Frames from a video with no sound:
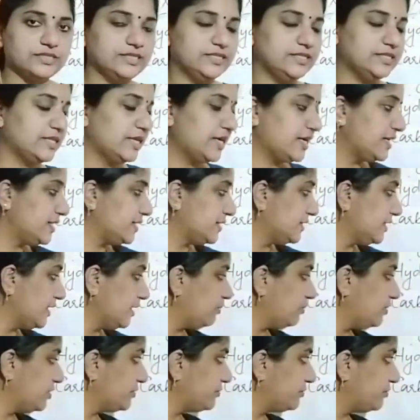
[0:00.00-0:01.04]
These are
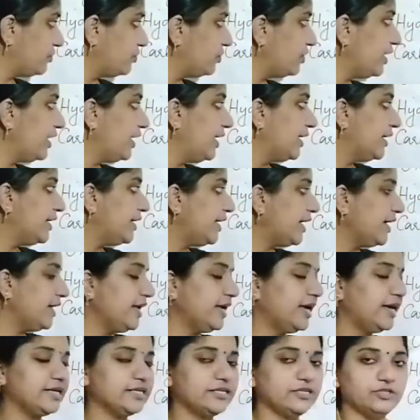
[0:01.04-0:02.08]
examples for
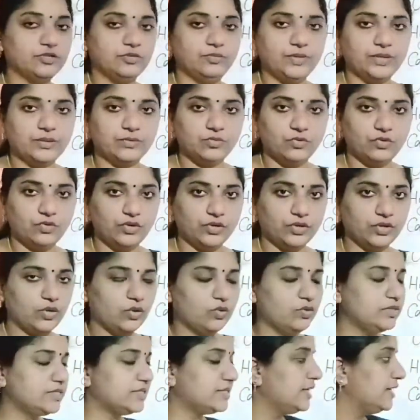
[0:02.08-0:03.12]
diatomic
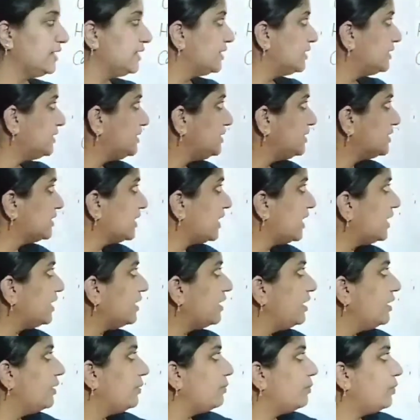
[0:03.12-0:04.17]
molecules. These are
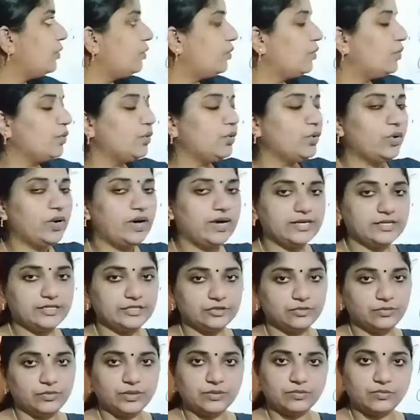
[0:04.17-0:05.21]

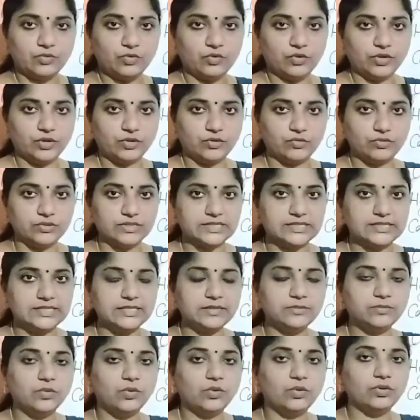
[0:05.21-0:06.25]
monoatomic molecules.
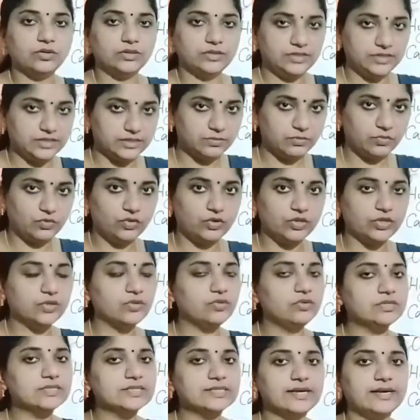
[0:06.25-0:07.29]
These
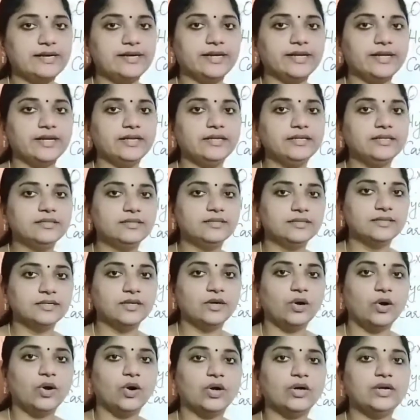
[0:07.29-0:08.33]
molecules contain
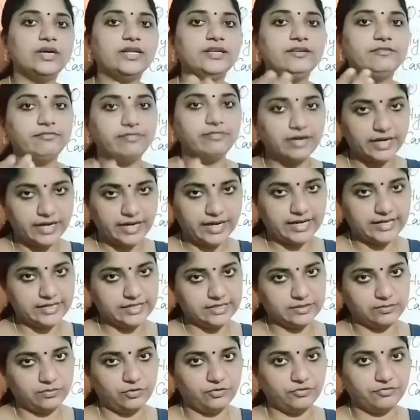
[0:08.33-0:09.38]
only one
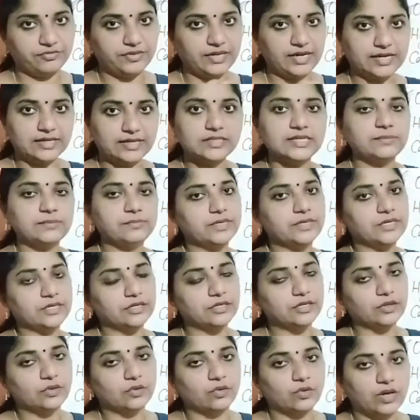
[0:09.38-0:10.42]
atom of that
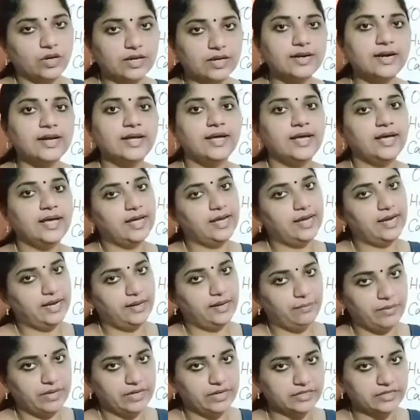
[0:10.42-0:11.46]
particular
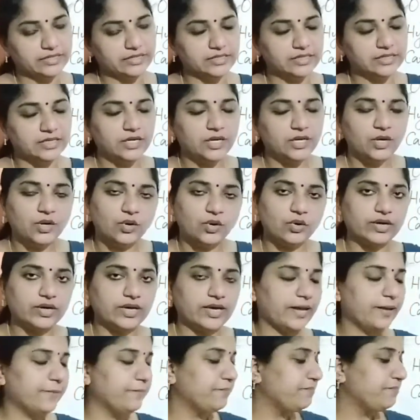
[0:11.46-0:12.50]
element.
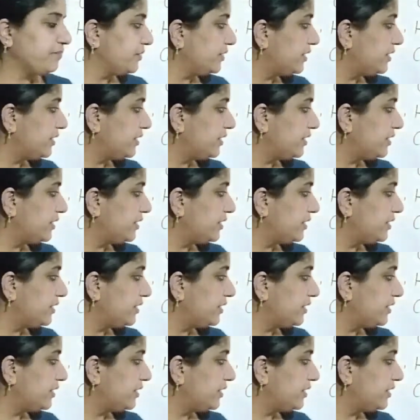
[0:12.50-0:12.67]
Okay.